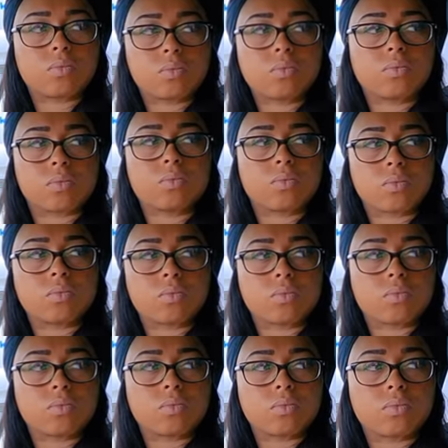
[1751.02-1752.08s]

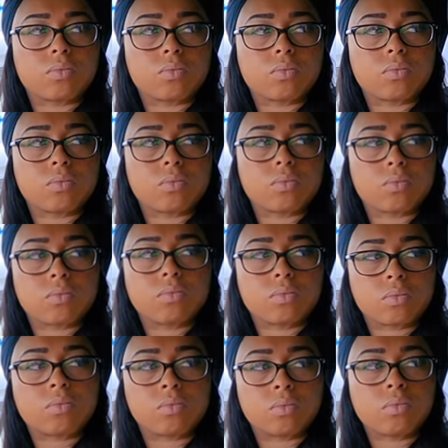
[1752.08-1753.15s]

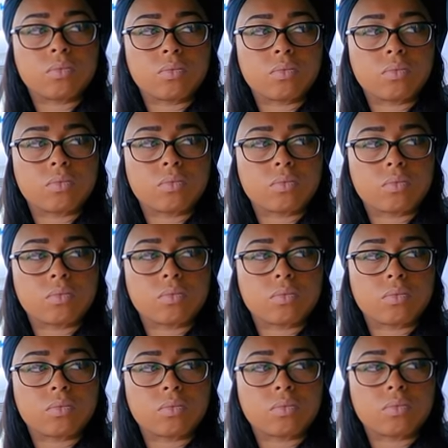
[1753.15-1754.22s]

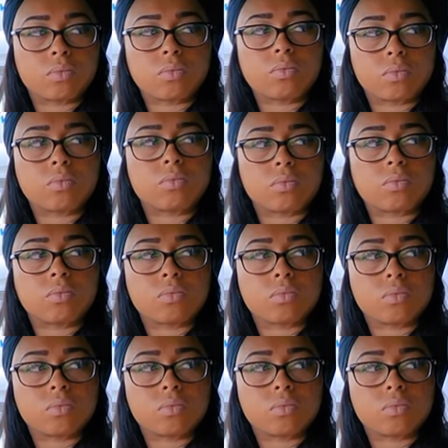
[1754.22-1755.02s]
The person shown says nothing.